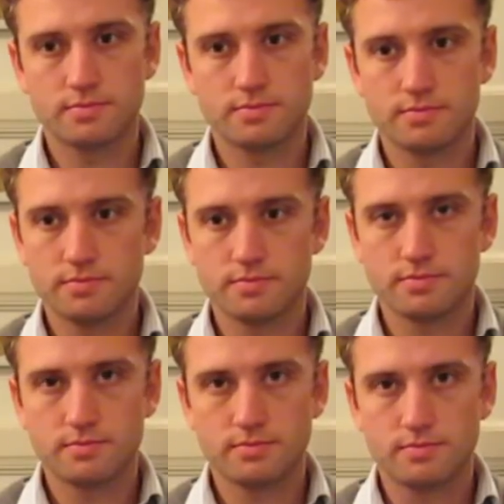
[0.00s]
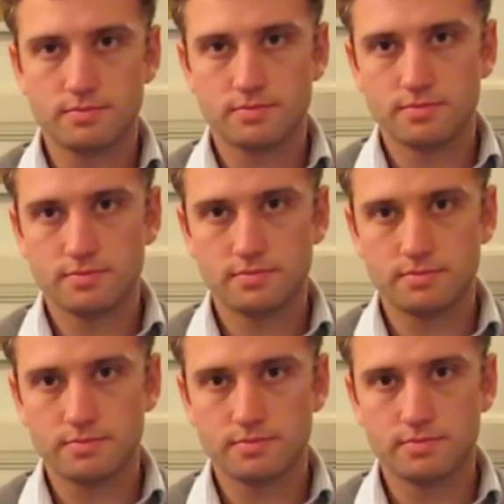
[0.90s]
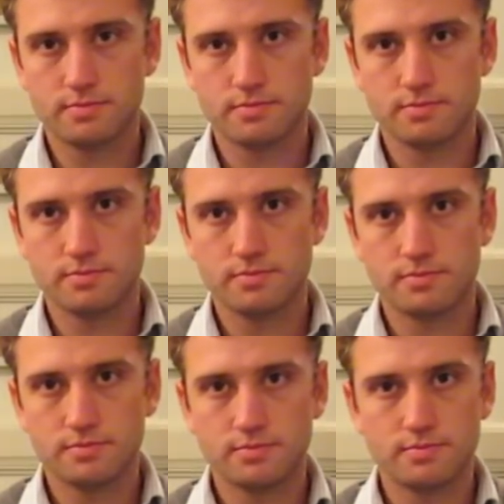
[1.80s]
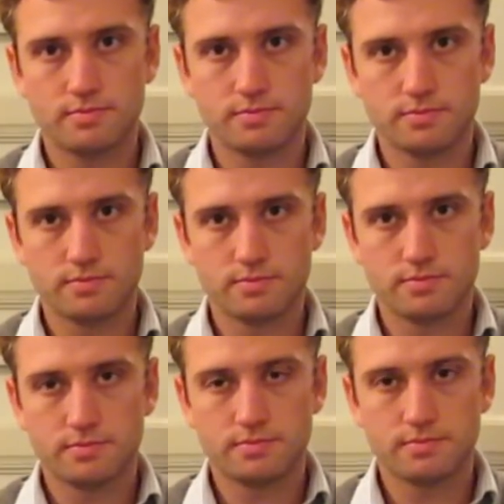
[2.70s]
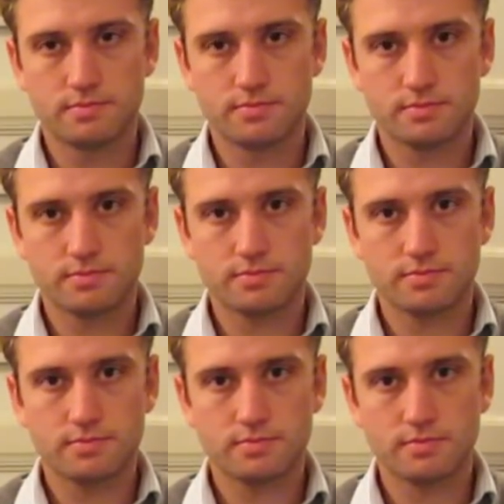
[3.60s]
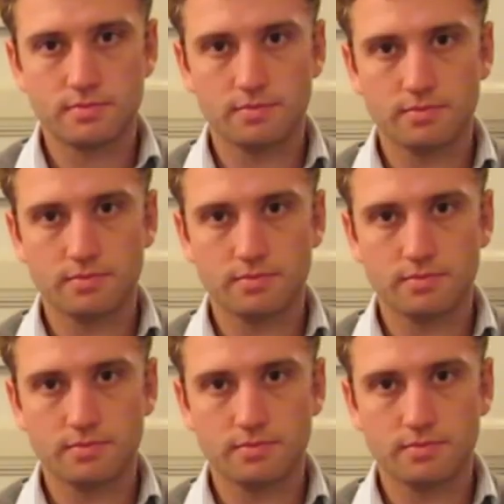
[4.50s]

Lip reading: (silent)